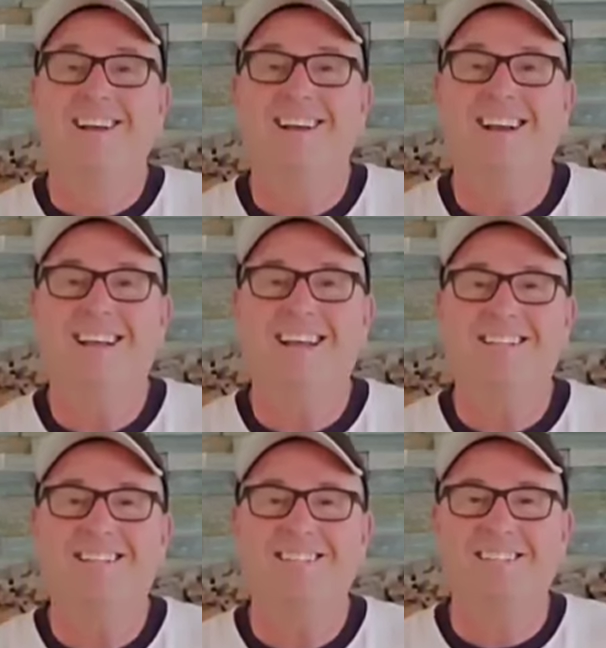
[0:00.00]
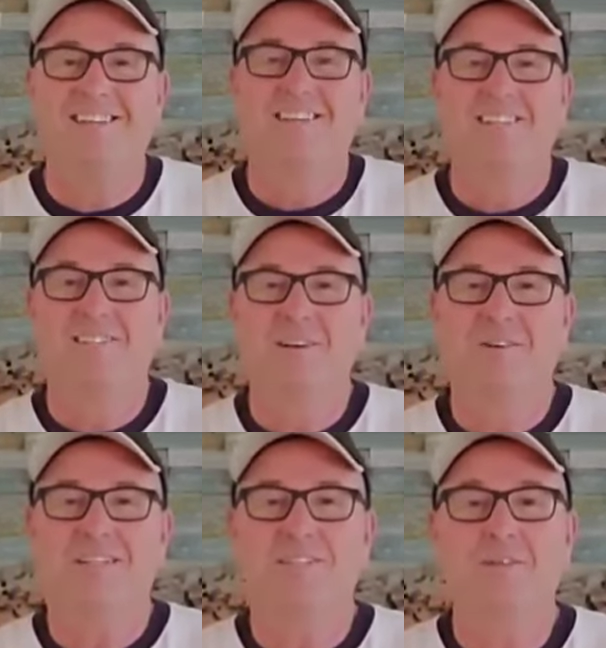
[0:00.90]
Hey kids! So
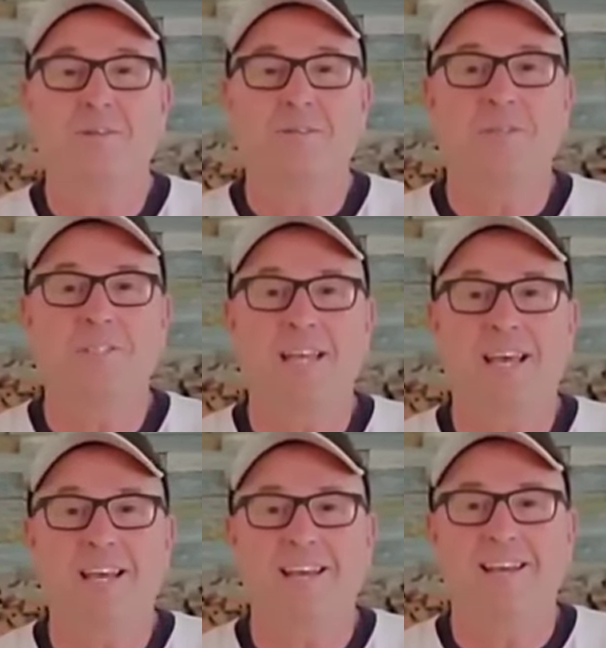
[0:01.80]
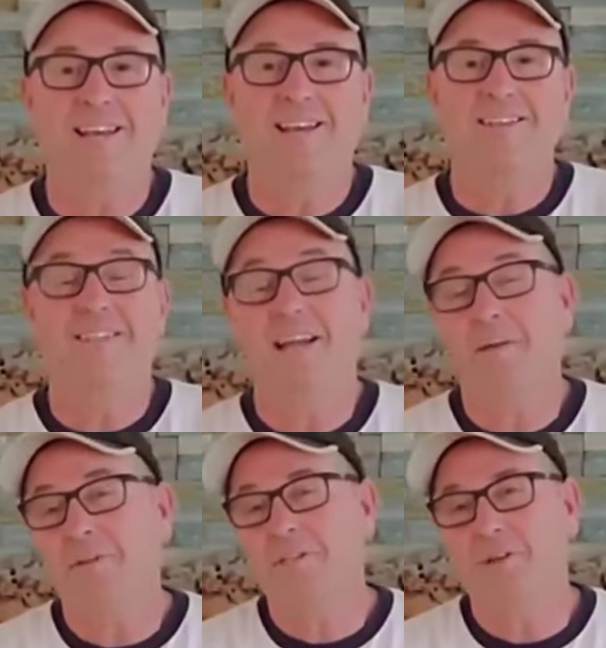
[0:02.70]
it's Tool Tuesday and today
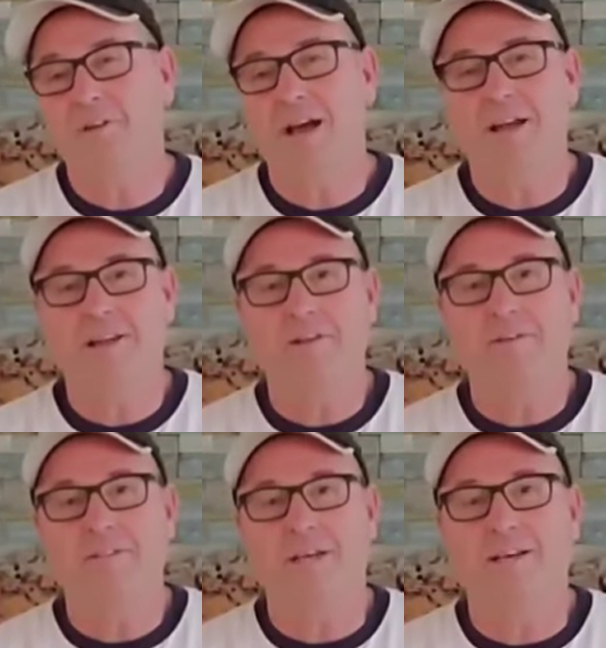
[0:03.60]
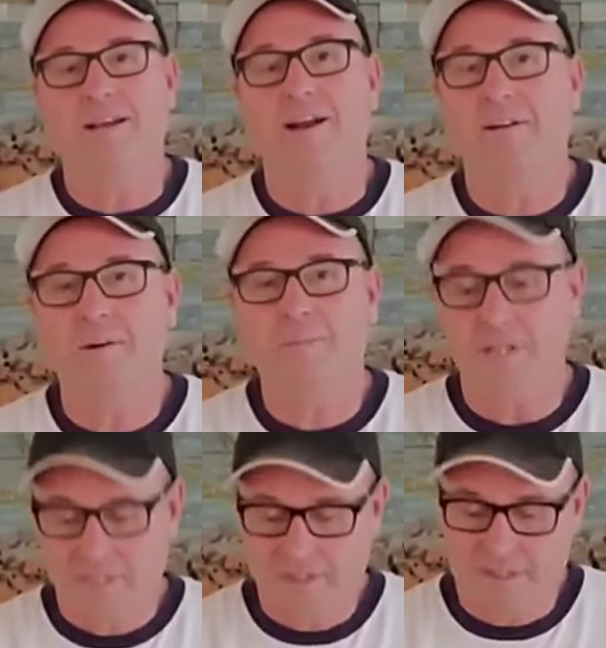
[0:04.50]
I'm going to show you how to use an air
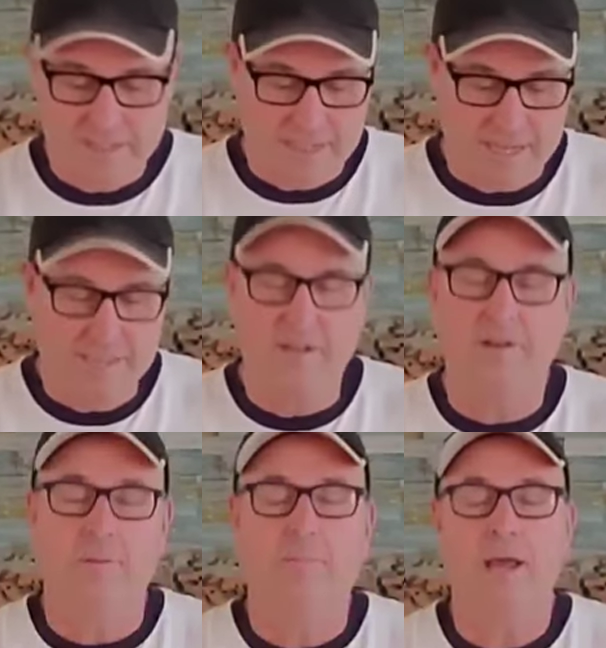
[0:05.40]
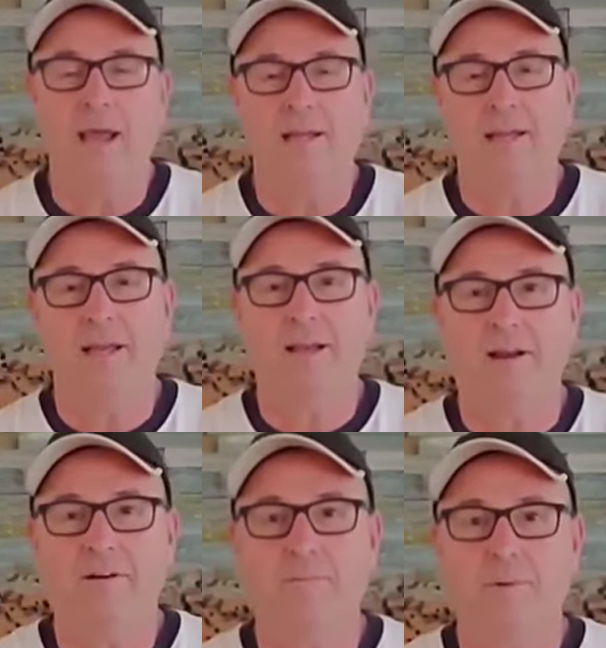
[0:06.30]
compressor. This is actually called a pancake
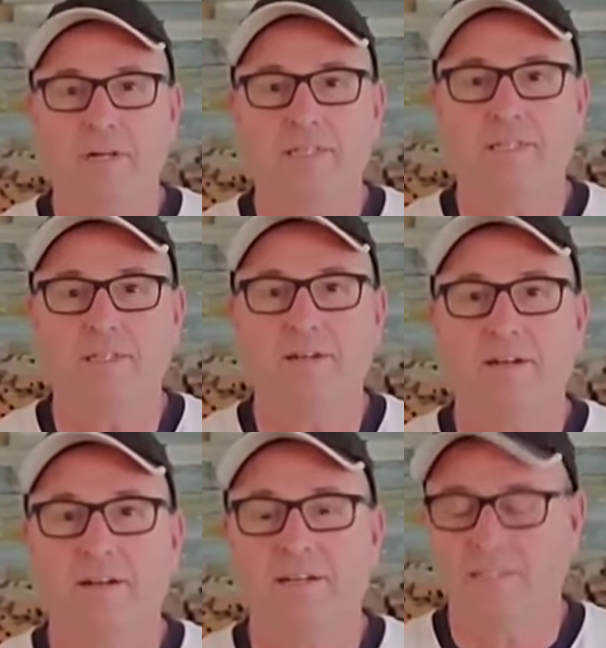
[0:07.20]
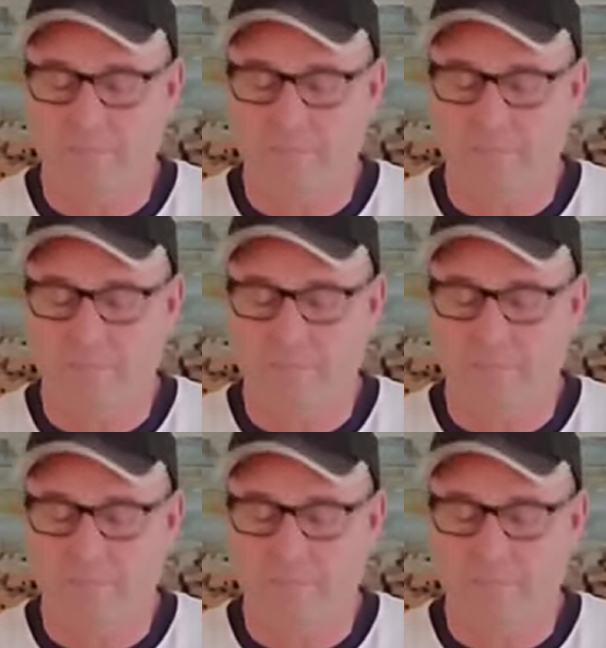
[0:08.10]
air compressor. Uh, it's